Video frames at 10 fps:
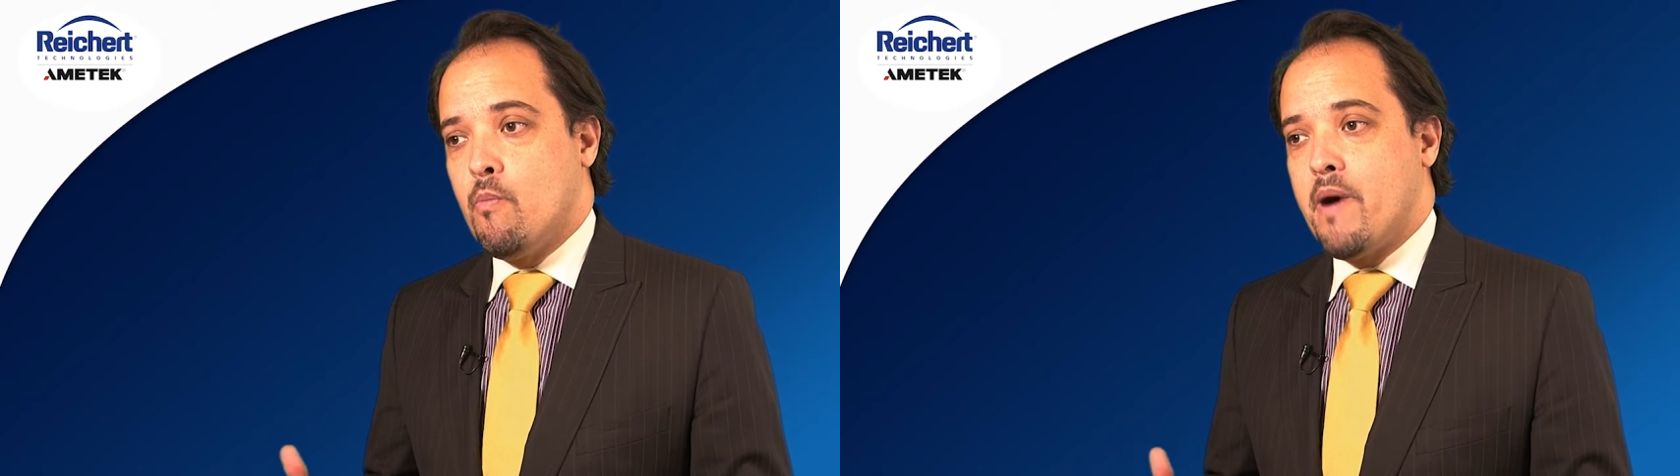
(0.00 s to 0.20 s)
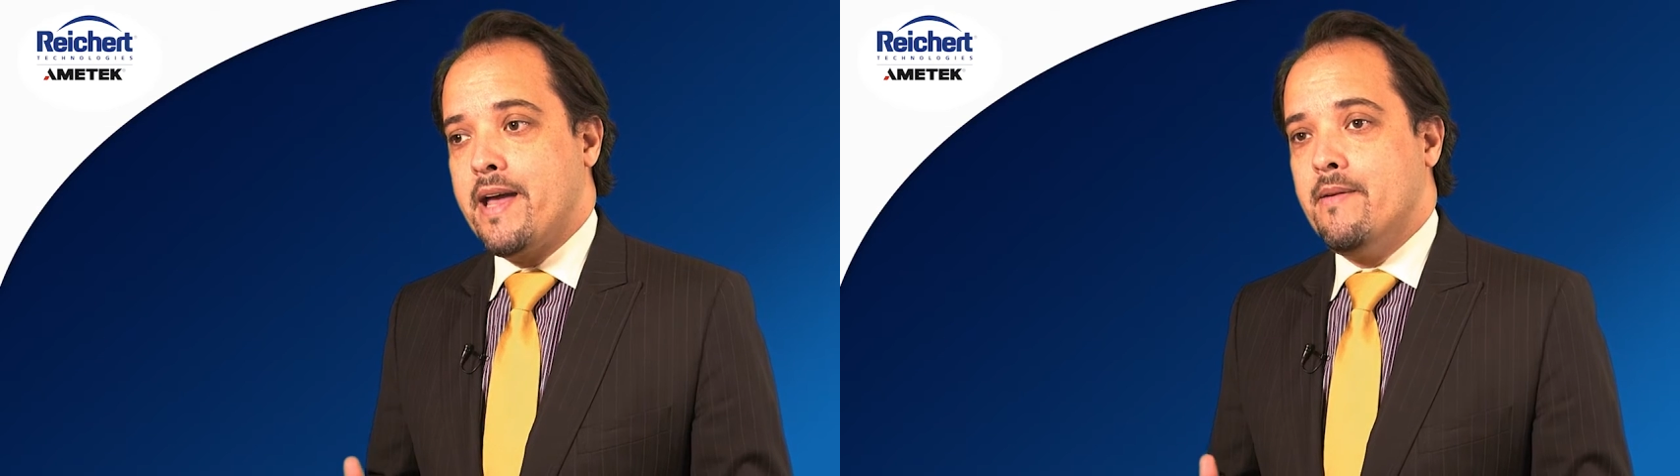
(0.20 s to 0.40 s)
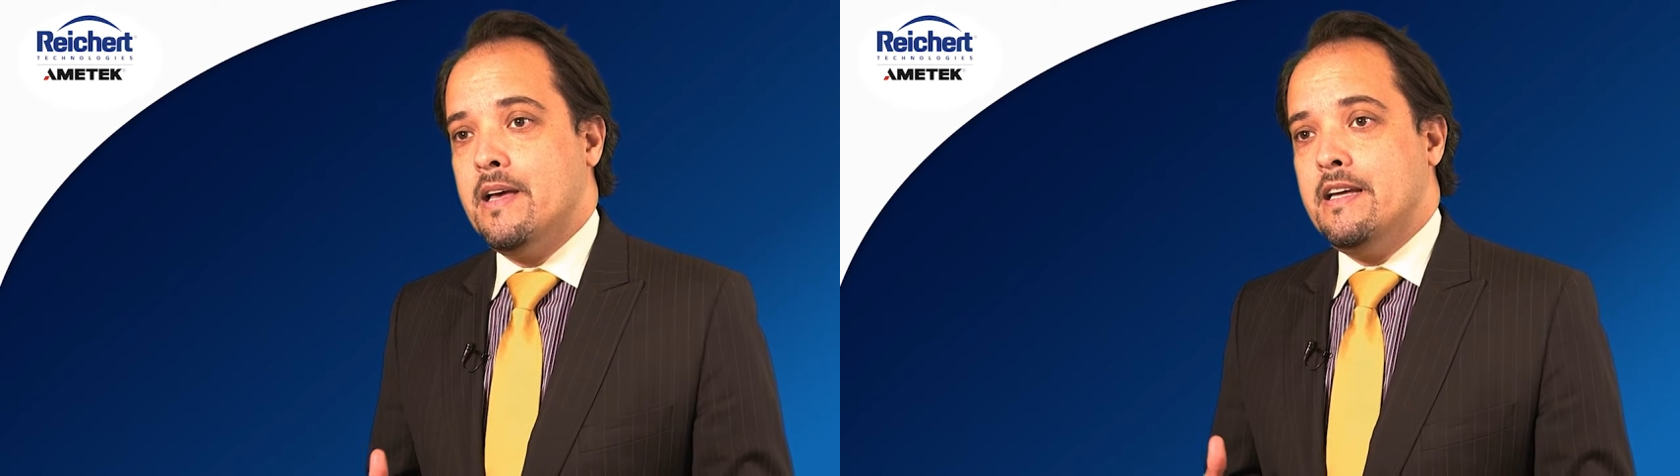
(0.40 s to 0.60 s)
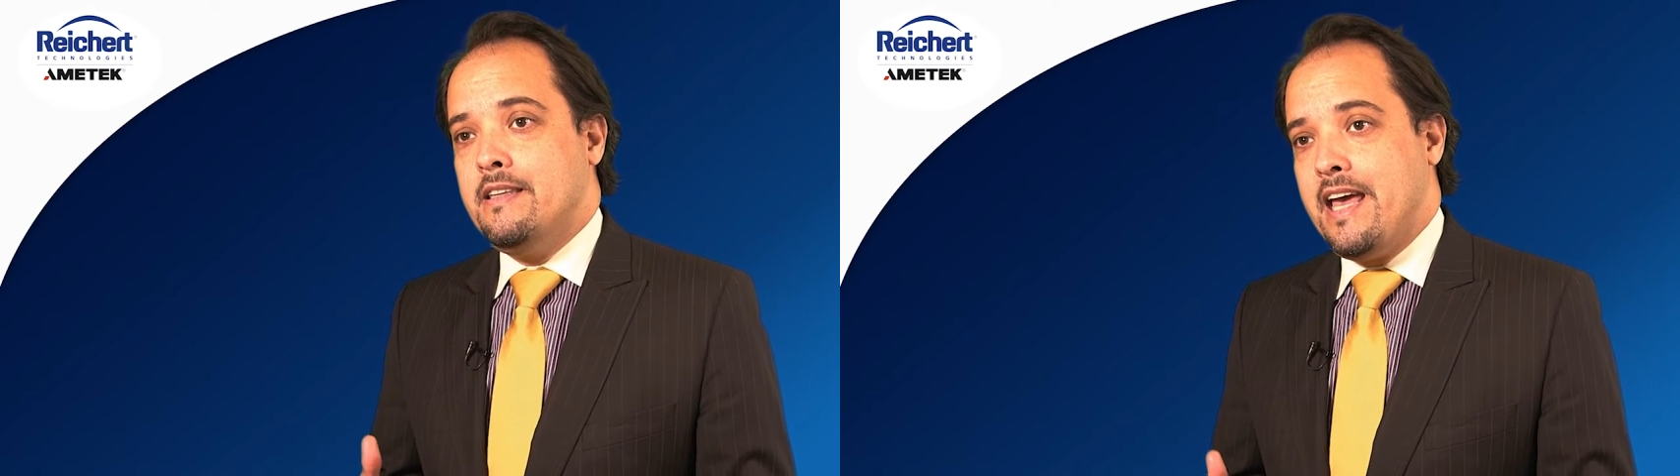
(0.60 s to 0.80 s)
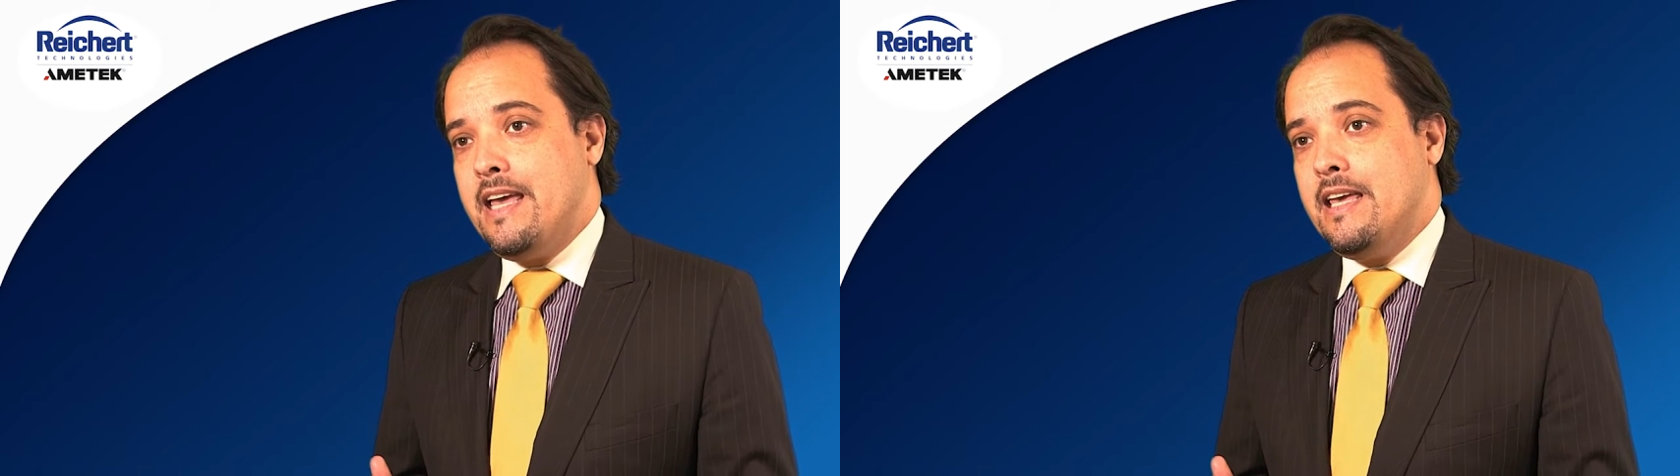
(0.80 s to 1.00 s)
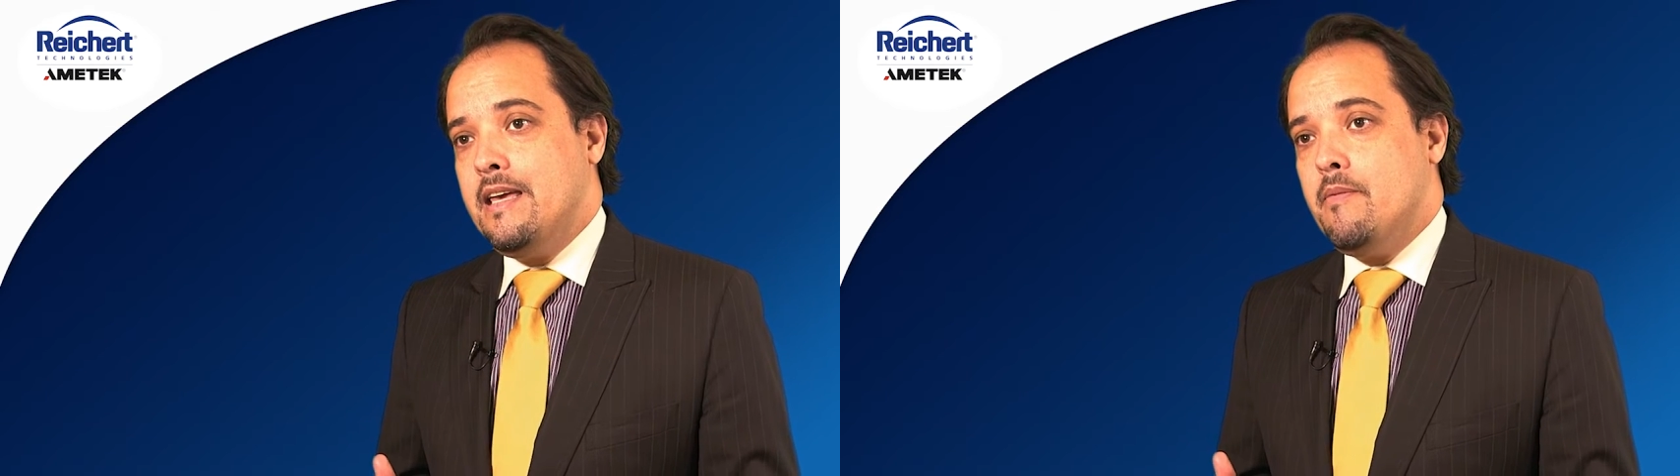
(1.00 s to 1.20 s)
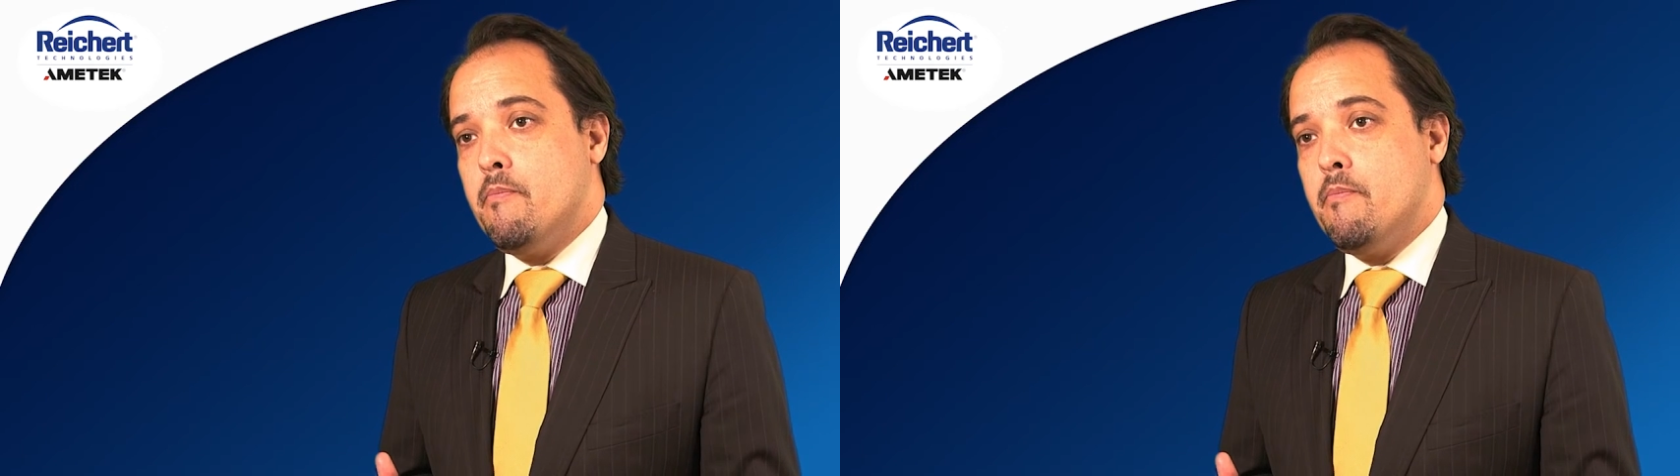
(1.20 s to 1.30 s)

by taking